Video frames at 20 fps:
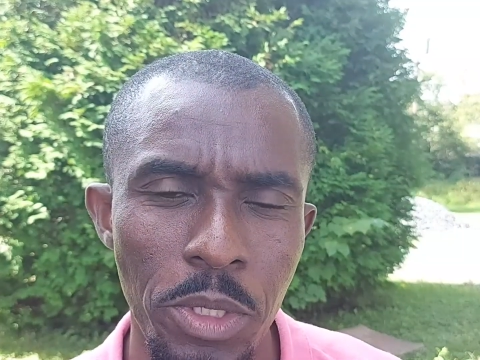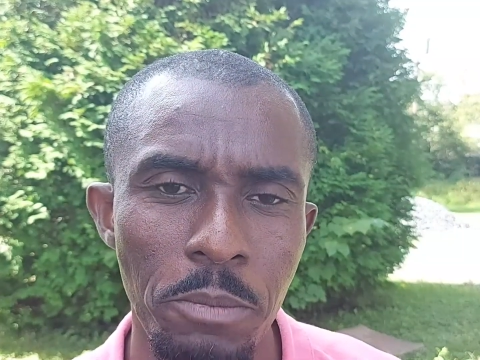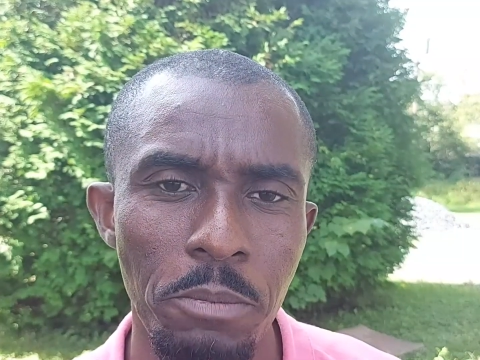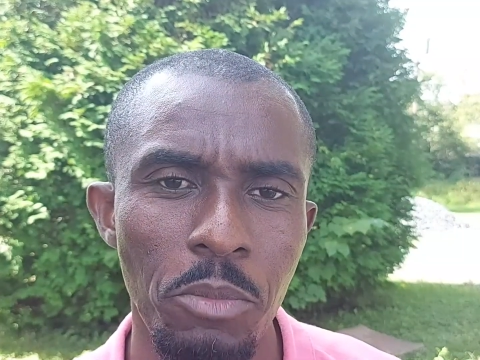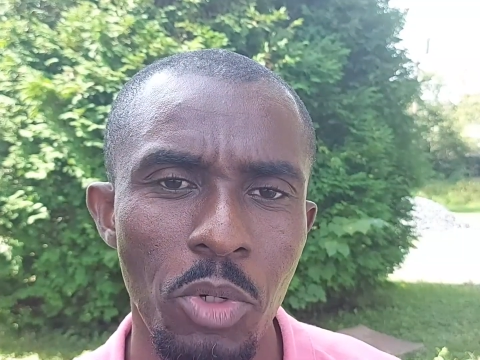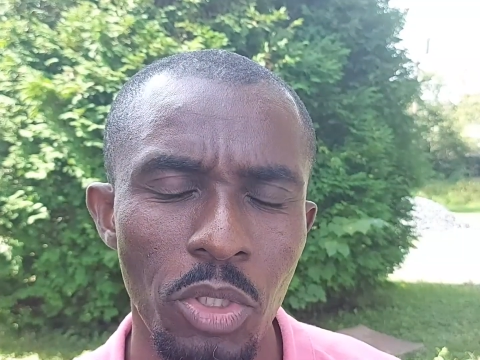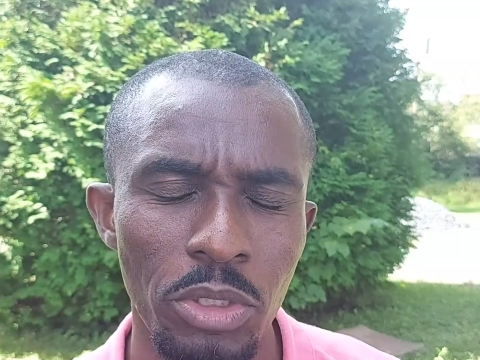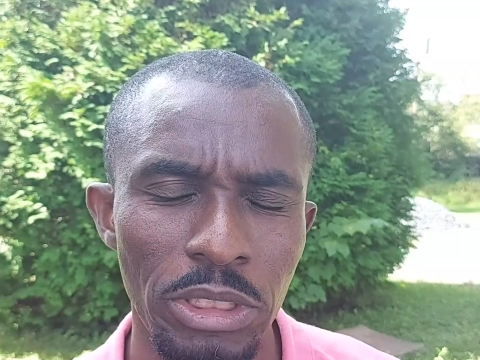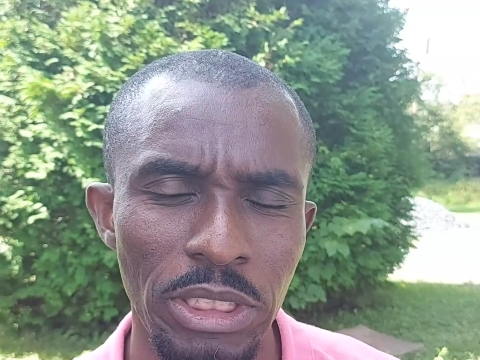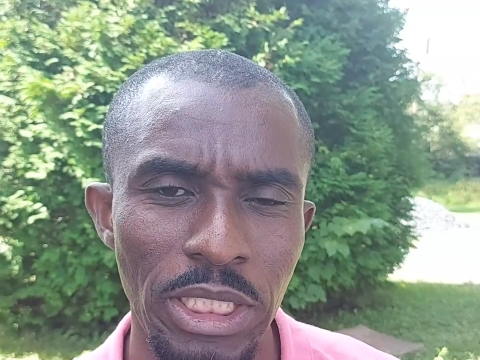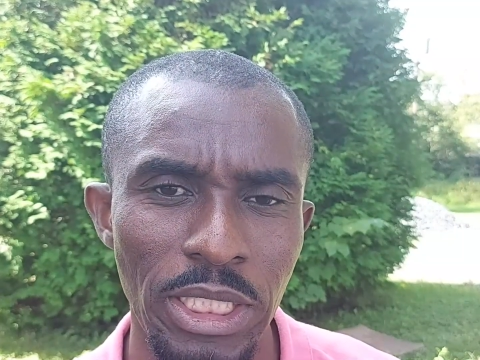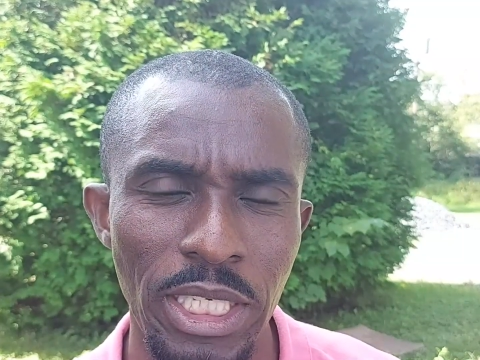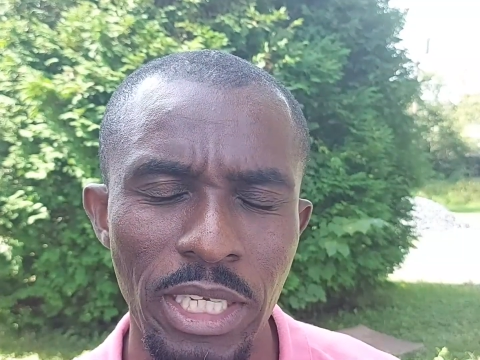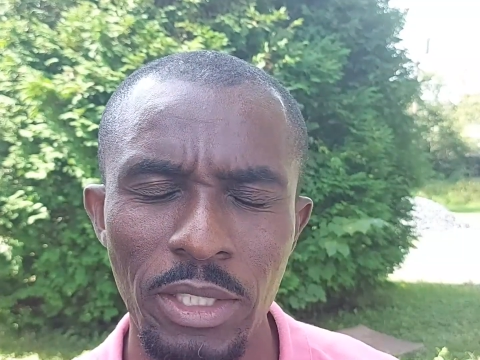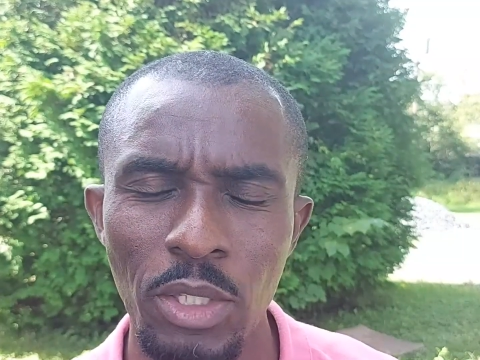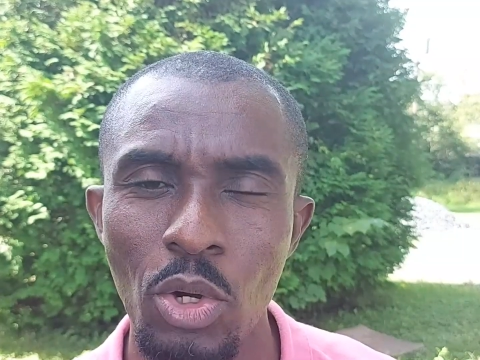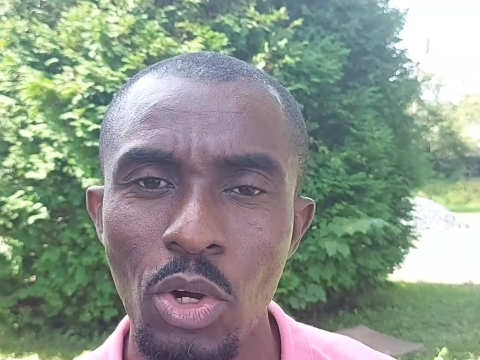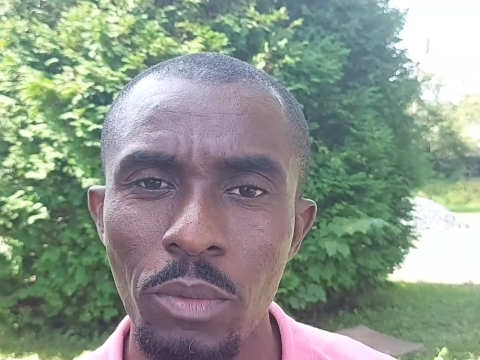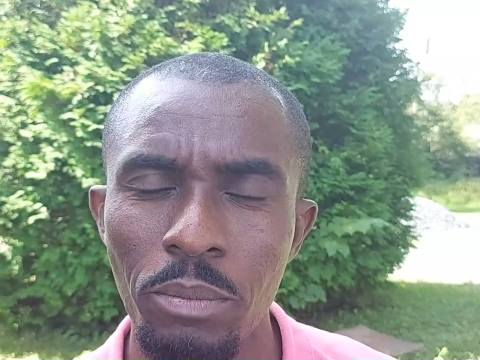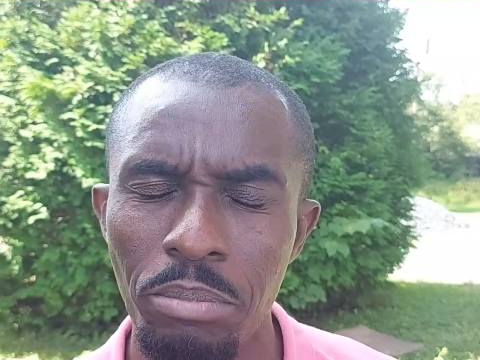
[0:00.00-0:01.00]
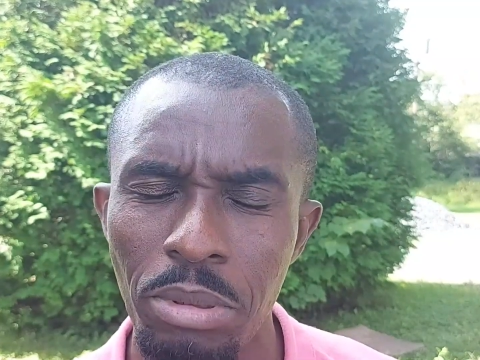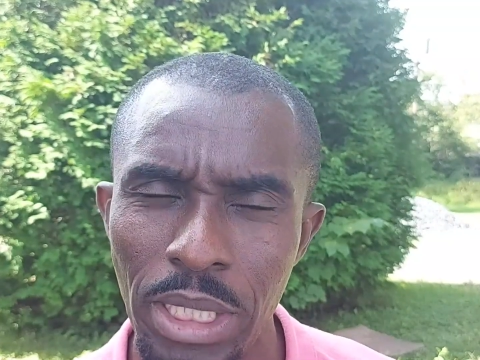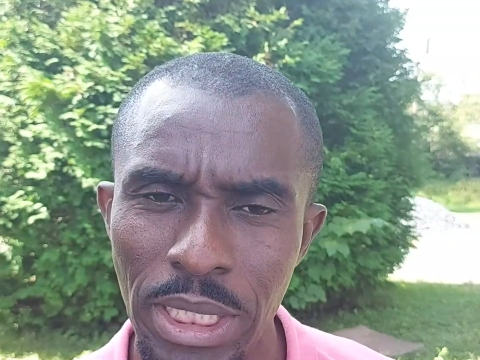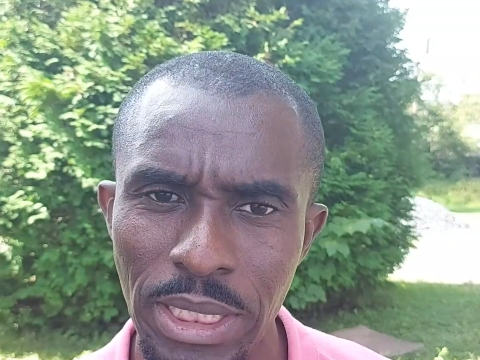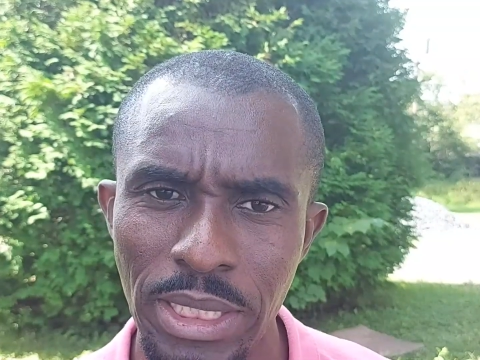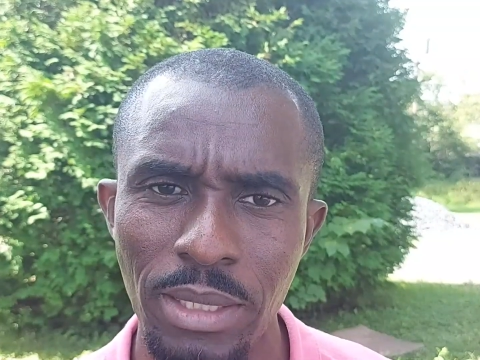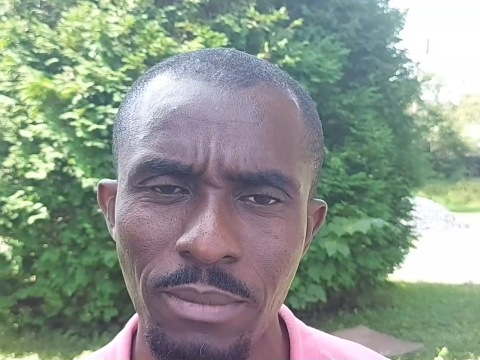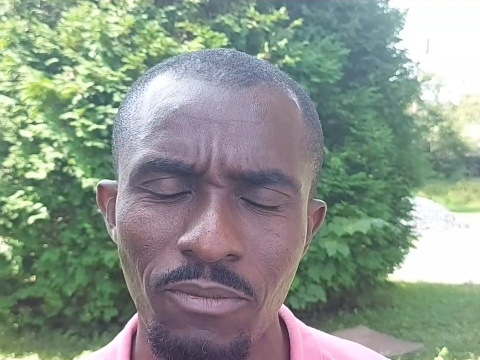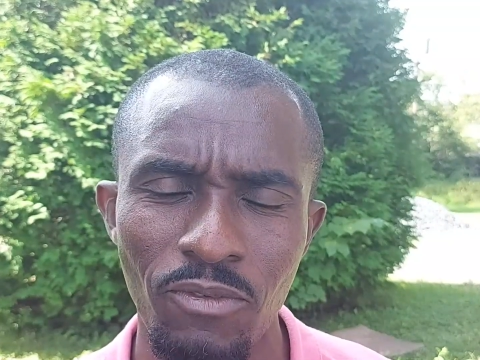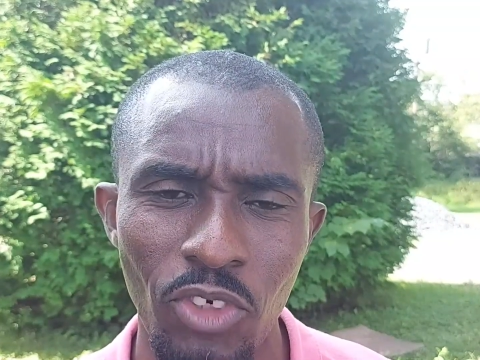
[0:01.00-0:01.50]
in Moncton, and God
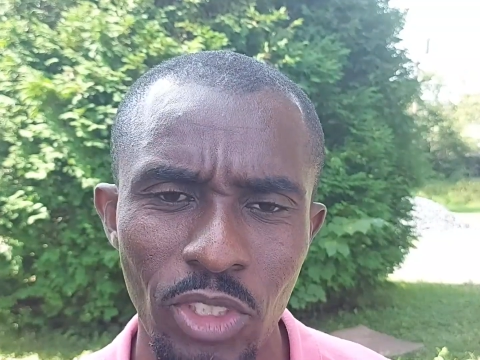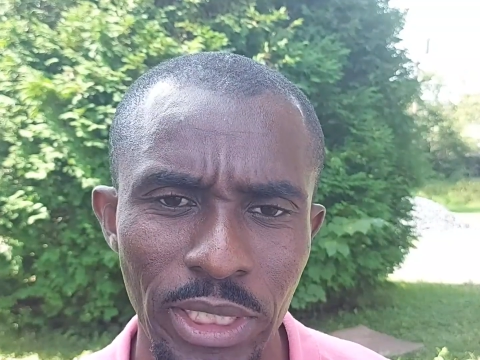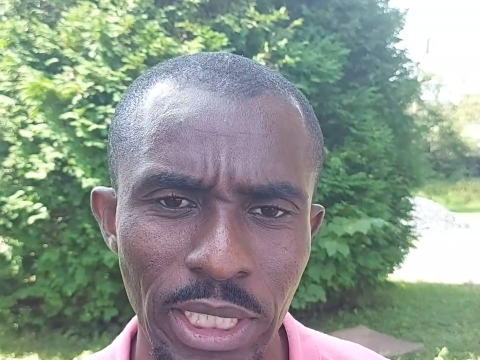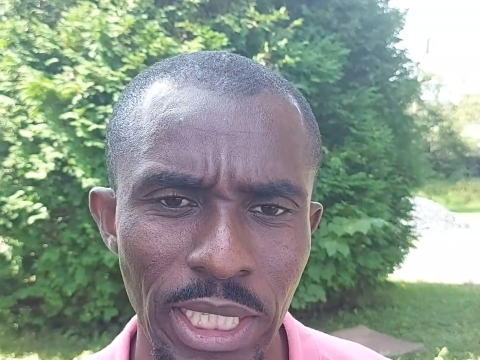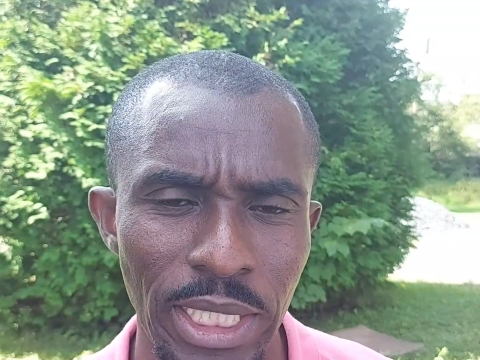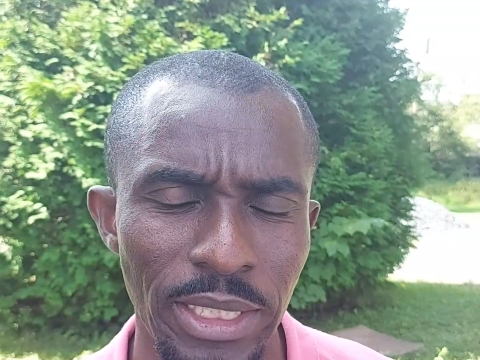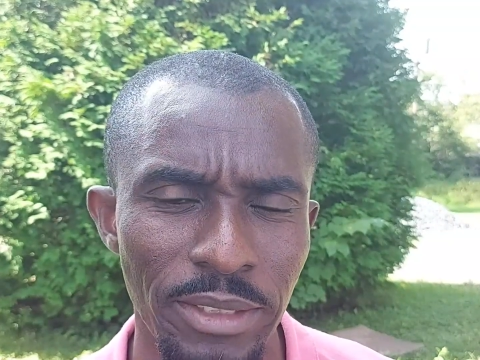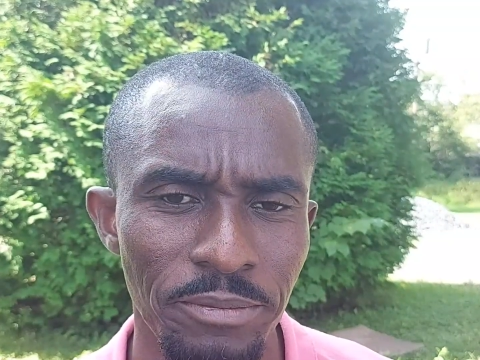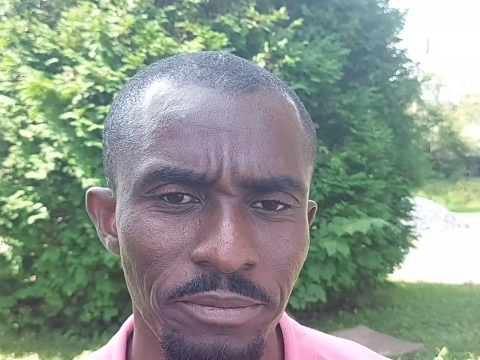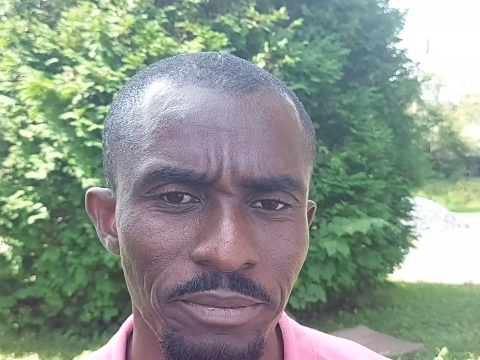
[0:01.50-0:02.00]
bless them for that.